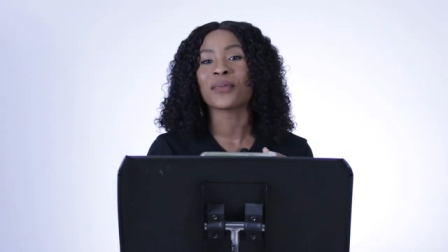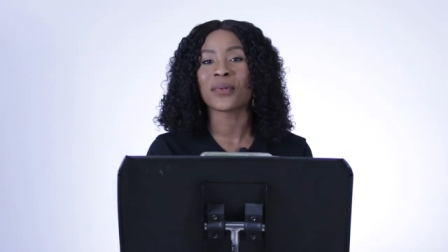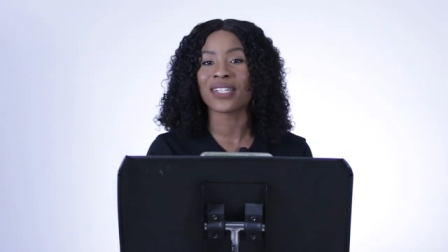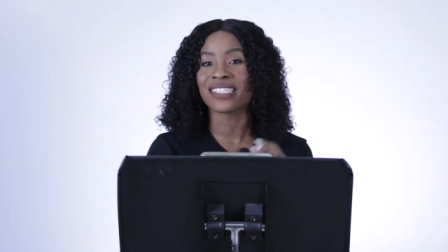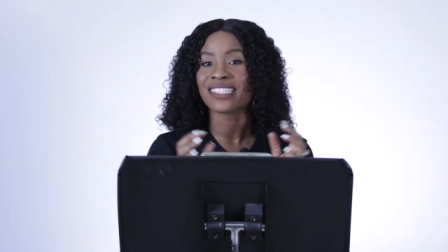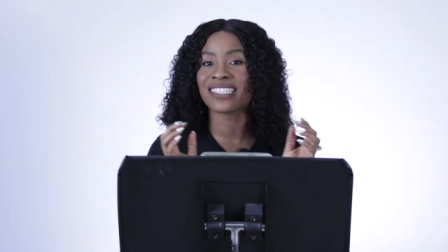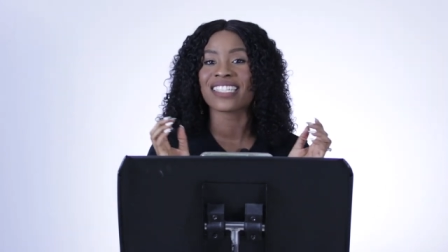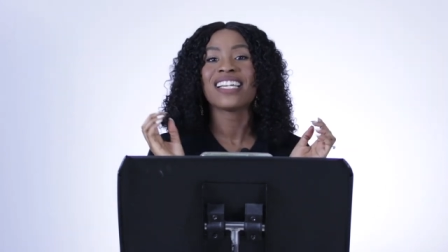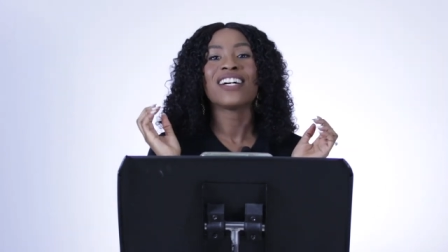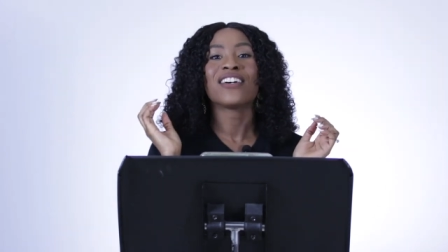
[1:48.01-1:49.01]
was
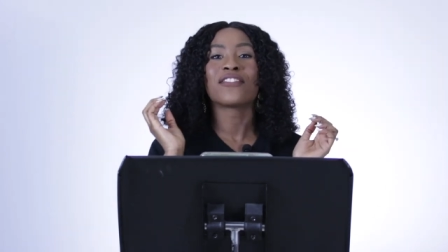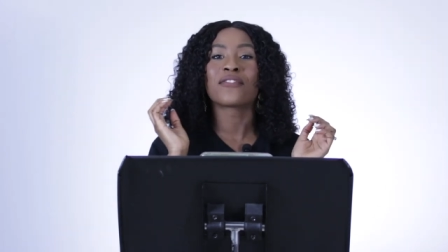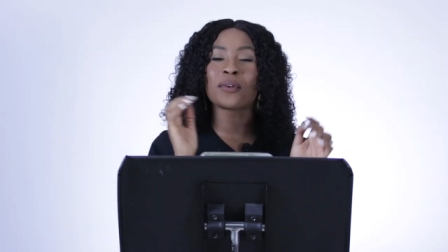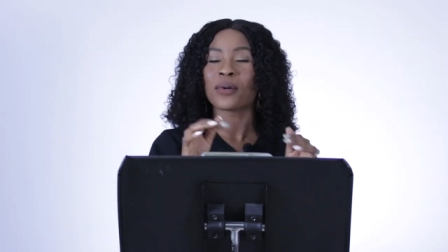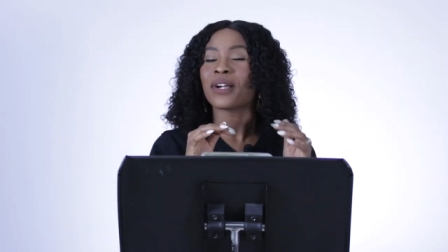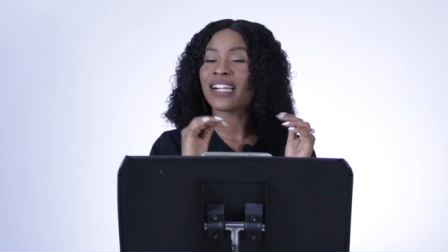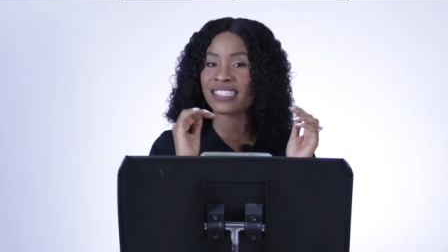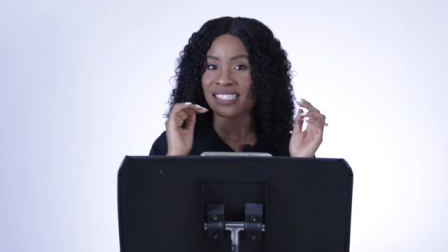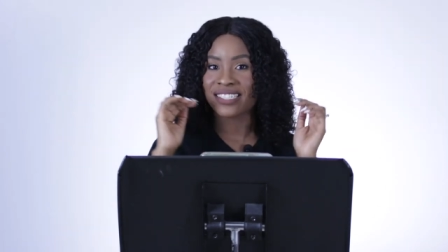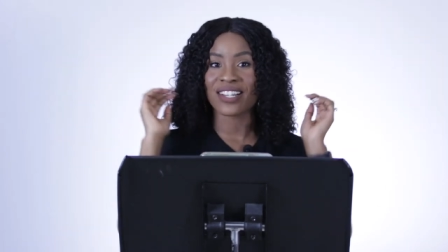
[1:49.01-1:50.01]
for
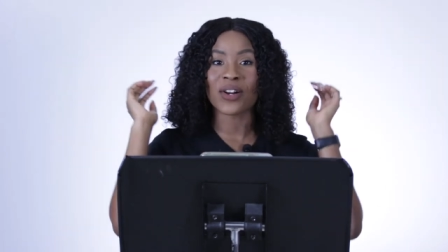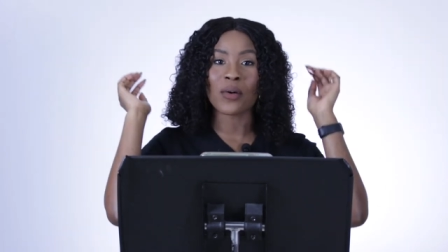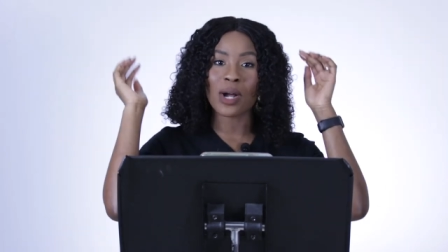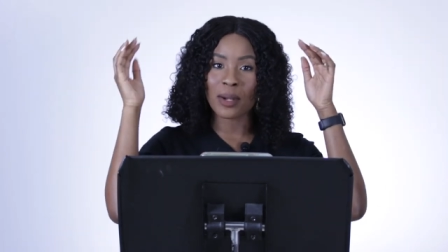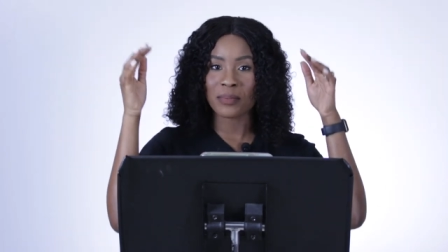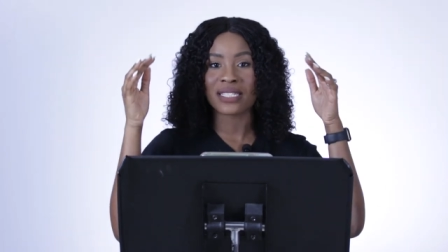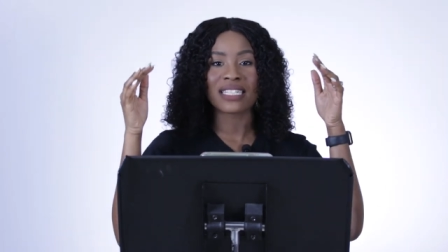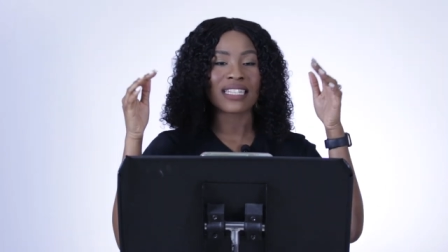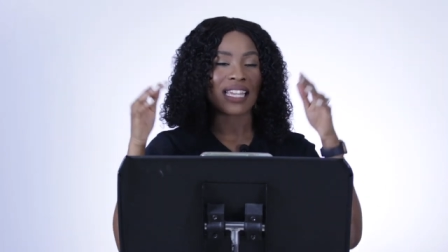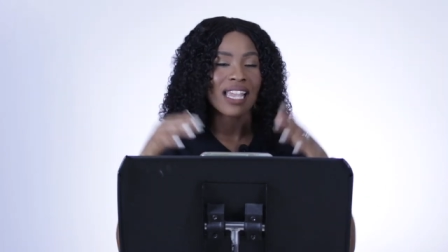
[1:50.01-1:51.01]
us to go up
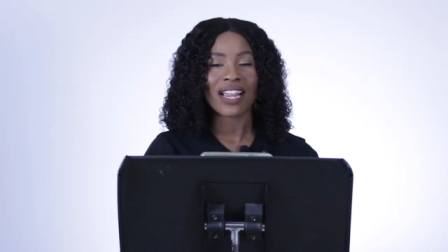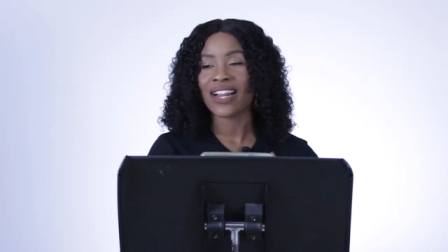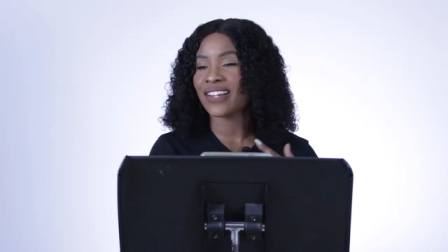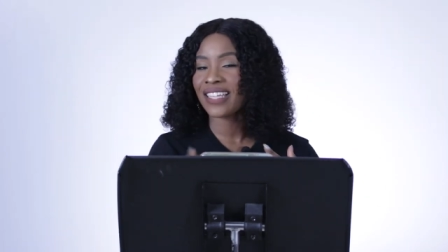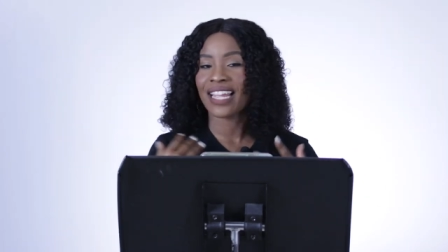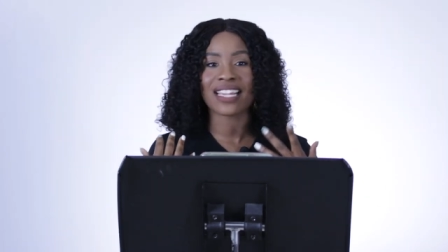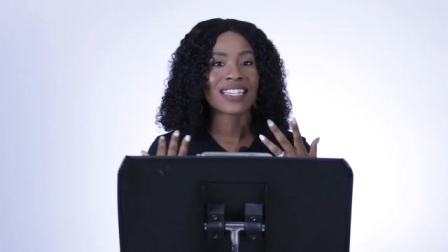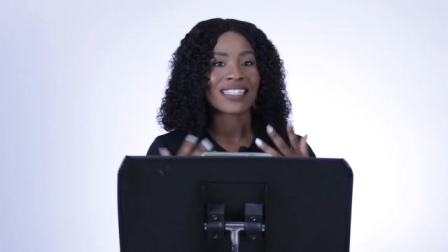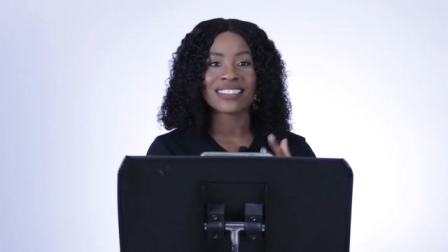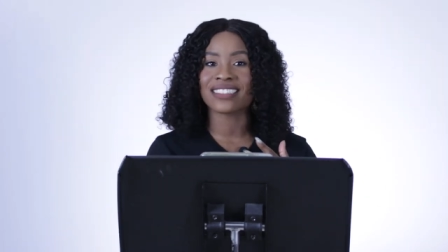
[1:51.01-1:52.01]
into the air.
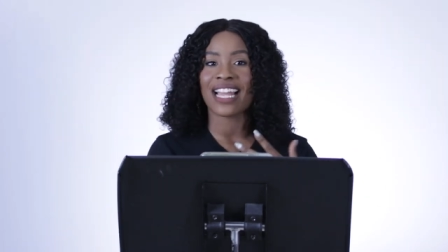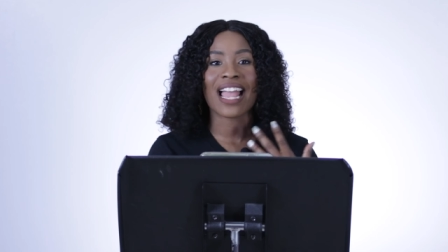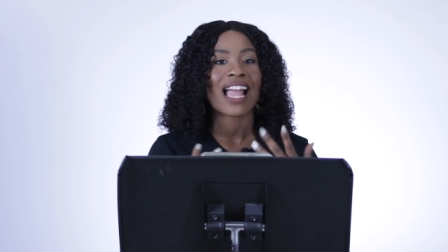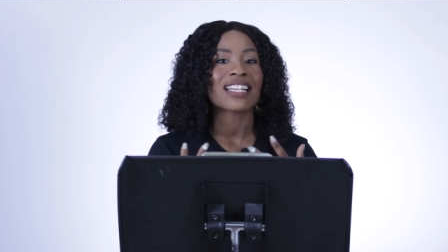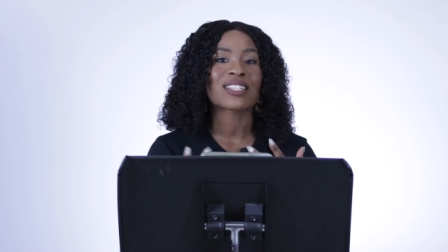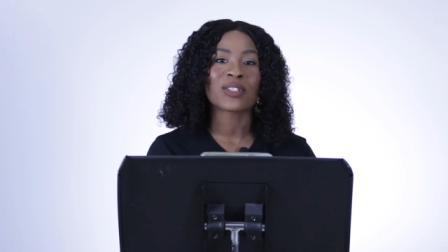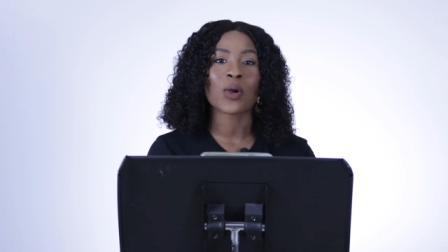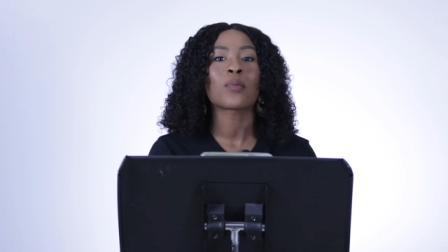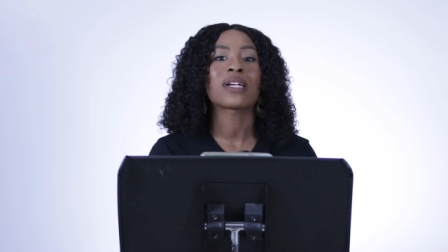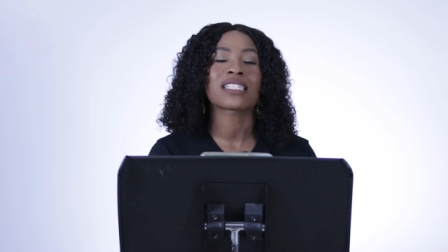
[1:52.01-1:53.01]
Like I had
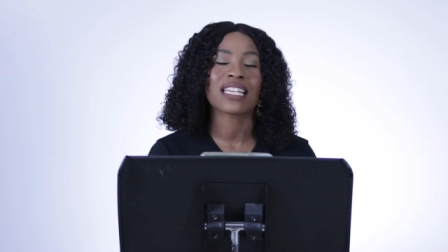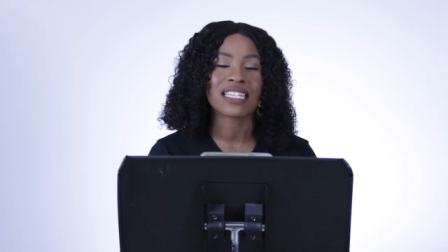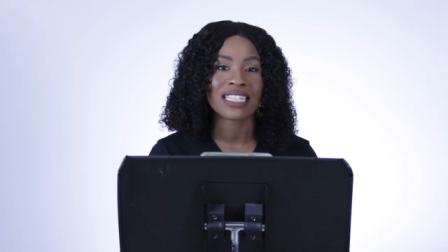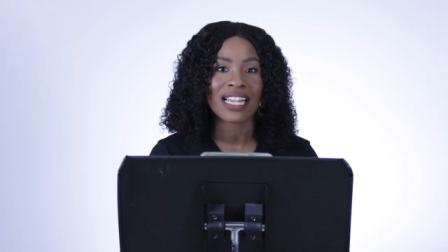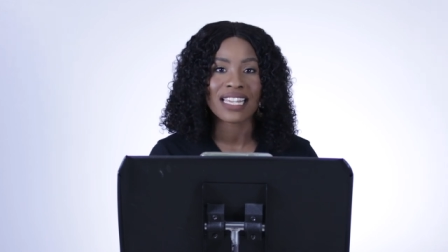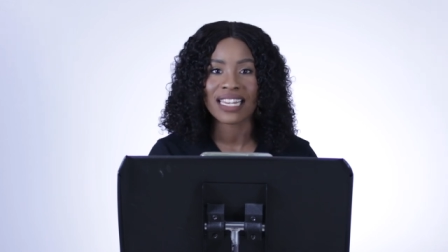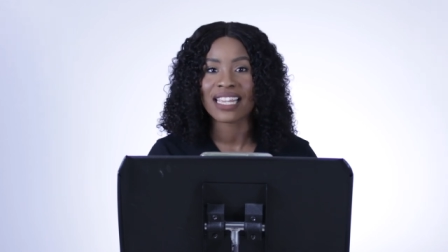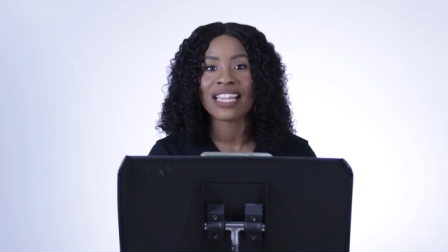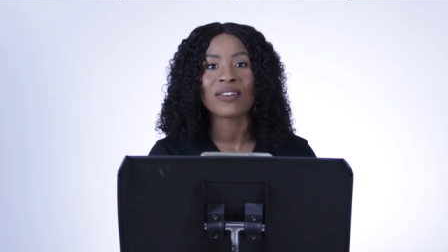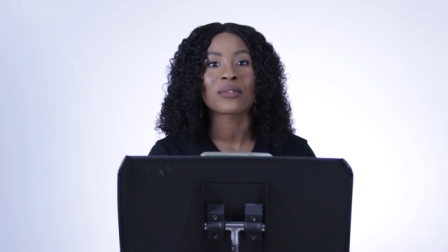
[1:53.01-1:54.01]
so much anxiety and